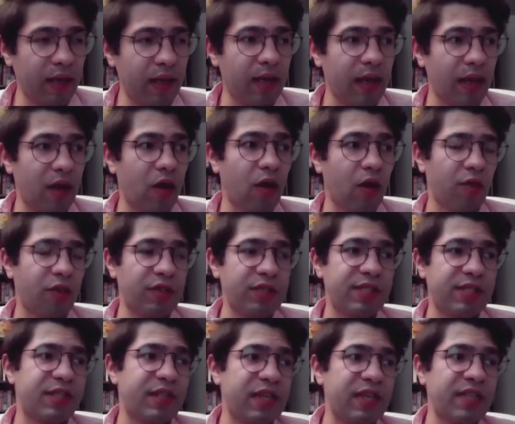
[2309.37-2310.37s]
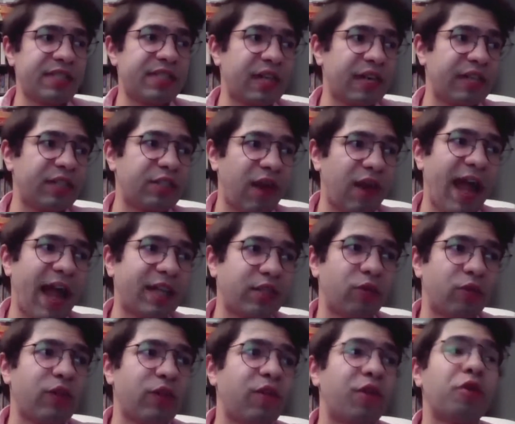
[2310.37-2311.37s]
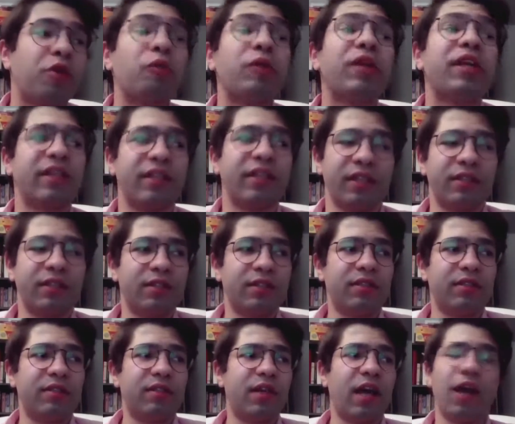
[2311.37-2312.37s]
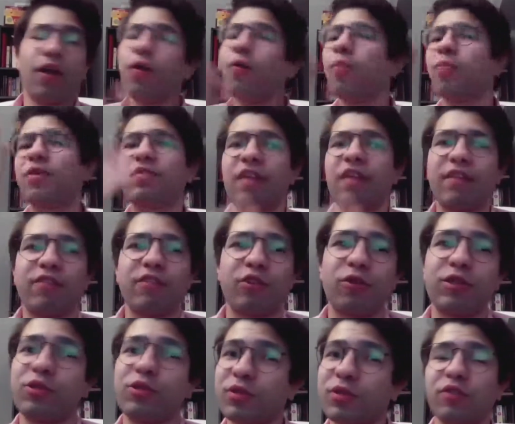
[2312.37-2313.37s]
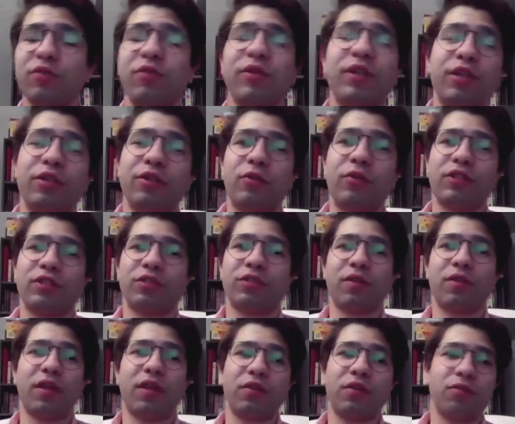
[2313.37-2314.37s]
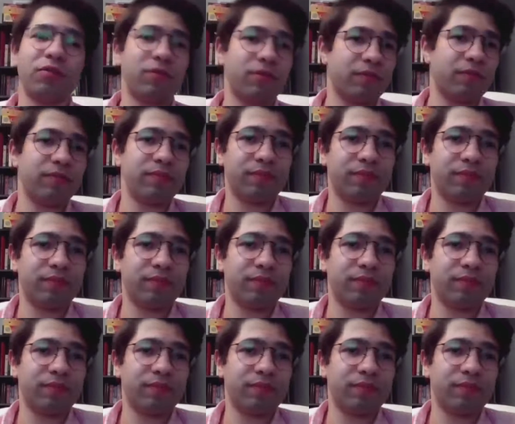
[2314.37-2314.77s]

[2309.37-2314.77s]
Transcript: uh, are these things that interact only very weakly. I hope this answers your question, It was a really good question. Thank you.